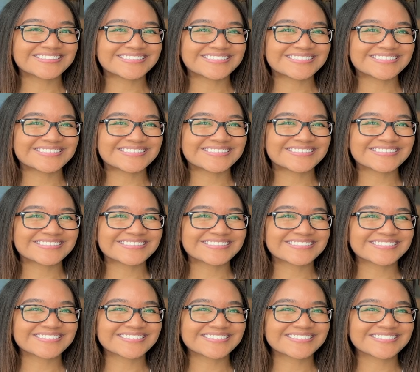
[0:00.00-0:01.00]

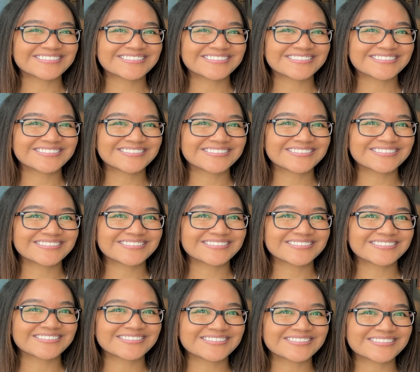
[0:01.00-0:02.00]

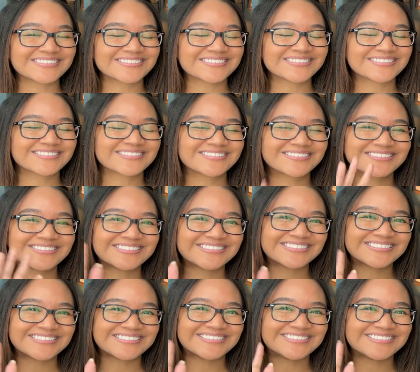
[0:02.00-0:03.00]

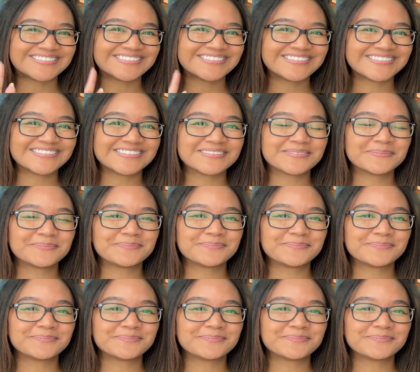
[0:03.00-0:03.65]
The person shown says nothing.